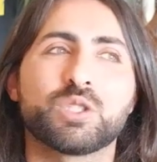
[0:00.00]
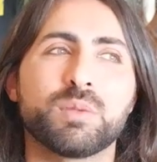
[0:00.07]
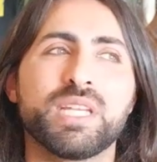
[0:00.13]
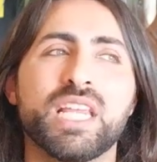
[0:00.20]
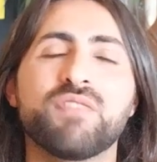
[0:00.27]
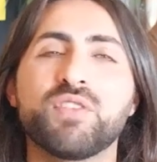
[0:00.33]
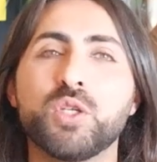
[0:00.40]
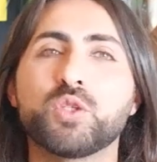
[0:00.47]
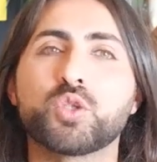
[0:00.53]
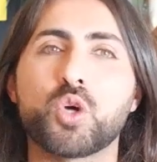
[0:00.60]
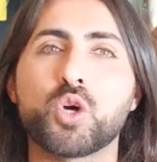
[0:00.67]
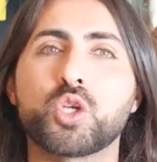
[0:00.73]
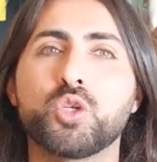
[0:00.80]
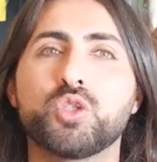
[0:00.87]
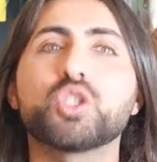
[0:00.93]
I mean, if you
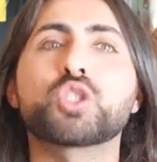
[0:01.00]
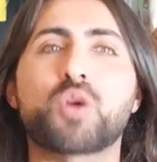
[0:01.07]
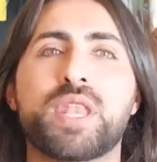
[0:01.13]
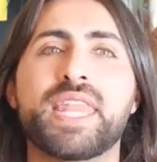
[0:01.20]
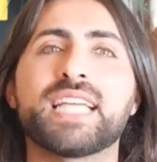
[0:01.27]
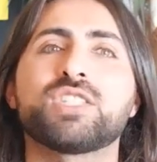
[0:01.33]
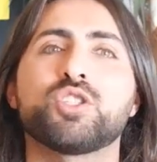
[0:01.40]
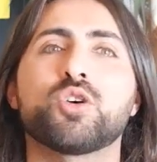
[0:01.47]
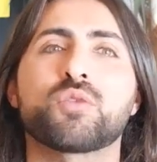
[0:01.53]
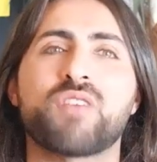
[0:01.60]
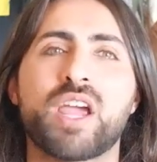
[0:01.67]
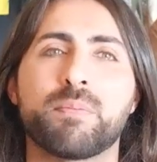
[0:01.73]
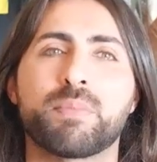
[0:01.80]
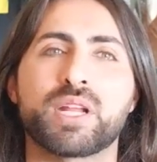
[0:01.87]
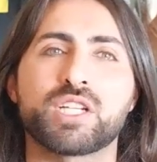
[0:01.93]
talk, you disconnect your
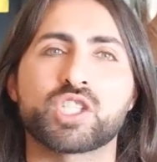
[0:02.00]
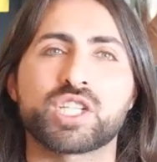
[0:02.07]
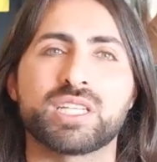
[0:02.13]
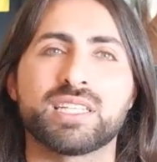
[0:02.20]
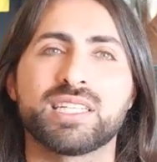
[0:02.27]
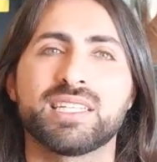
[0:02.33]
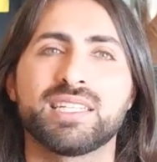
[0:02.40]
vibration.